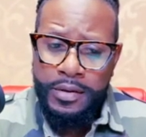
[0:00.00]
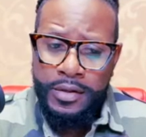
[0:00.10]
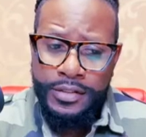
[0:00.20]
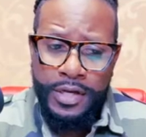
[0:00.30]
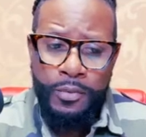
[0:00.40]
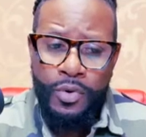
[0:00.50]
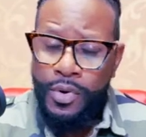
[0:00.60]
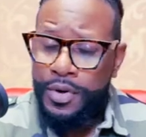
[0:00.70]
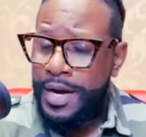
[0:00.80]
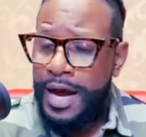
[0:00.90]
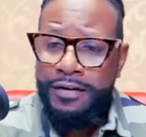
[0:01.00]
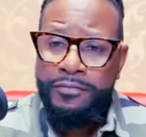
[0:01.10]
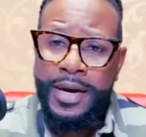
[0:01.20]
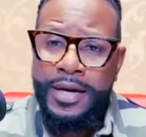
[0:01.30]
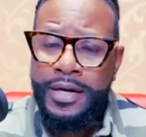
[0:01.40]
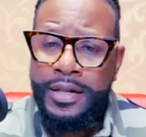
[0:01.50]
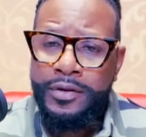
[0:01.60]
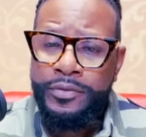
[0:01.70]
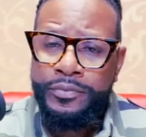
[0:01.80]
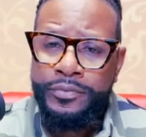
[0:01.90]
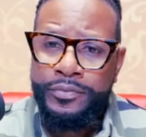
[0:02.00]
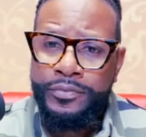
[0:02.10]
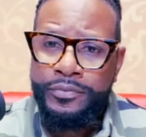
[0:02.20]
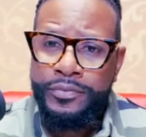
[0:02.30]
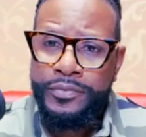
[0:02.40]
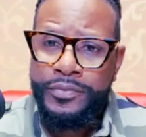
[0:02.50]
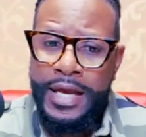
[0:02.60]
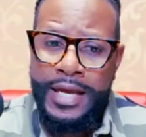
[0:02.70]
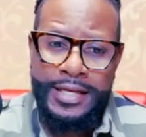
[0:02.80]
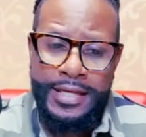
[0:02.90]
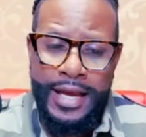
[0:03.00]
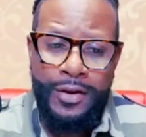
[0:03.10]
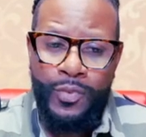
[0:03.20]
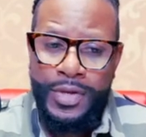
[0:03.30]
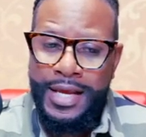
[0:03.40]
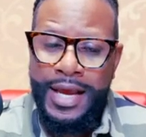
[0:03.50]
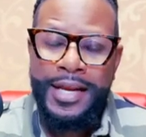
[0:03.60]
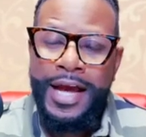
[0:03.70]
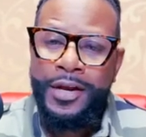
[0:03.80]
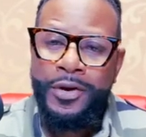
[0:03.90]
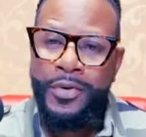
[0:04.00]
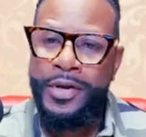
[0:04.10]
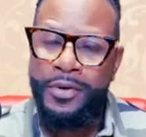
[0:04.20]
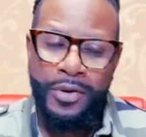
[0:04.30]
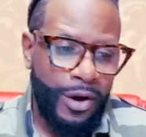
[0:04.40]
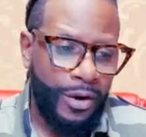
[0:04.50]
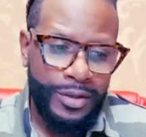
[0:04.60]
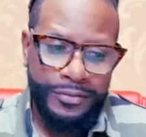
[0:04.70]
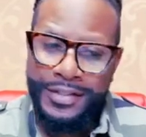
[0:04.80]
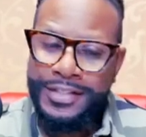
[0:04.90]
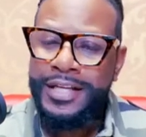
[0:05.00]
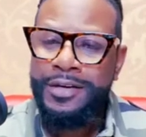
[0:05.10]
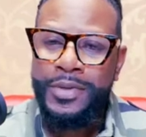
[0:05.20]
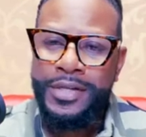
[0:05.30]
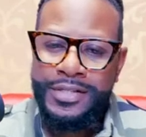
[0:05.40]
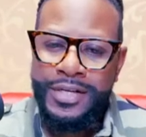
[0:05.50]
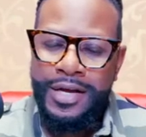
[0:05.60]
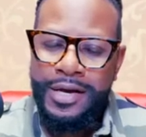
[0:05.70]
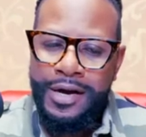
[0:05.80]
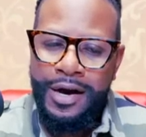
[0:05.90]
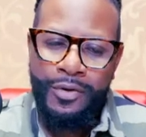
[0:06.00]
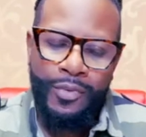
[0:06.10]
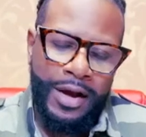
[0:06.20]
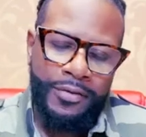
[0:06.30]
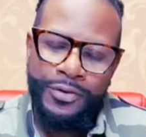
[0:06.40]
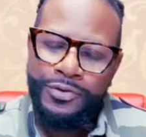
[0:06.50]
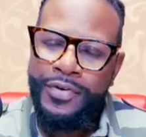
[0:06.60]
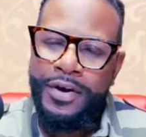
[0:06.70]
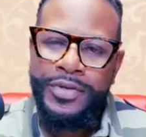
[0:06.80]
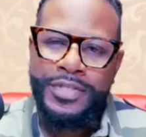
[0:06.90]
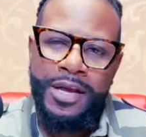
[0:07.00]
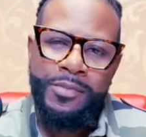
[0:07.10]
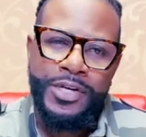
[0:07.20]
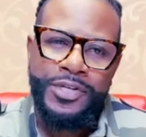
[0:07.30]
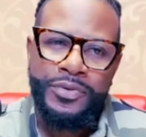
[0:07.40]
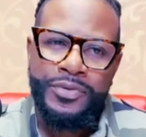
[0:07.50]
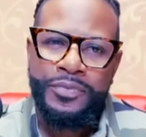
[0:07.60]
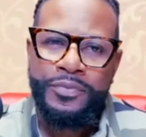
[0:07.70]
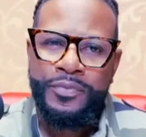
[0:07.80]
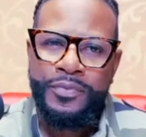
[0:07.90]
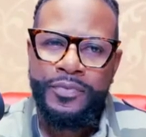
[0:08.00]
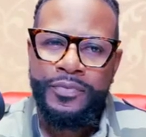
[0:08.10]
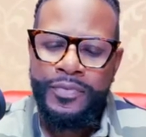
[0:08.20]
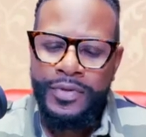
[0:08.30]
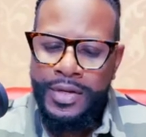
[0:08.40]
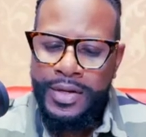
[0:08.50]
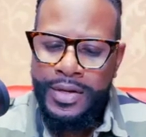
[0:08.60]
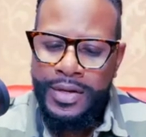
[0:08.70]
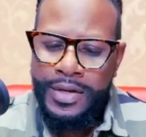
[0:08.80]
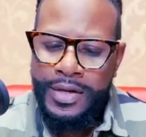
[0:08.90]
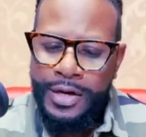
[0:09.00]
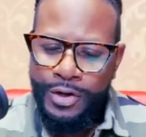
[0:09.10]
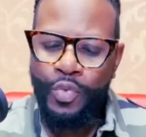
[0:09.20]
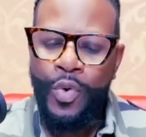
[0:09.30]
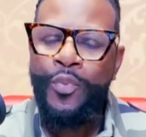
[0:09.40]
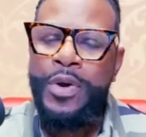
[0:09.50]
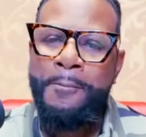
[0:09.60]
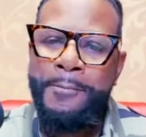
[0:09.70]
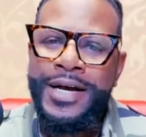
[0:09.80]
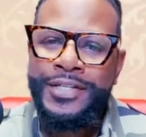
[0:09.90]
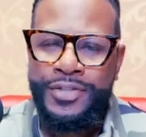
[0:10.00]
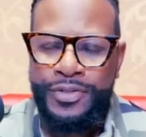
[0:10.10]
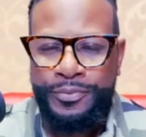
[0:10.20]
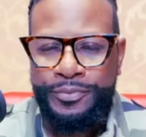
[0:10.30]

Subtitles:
some who are not of my color, and yet we cannot agree on all of the tenements around those very same issues. Here's what we must do,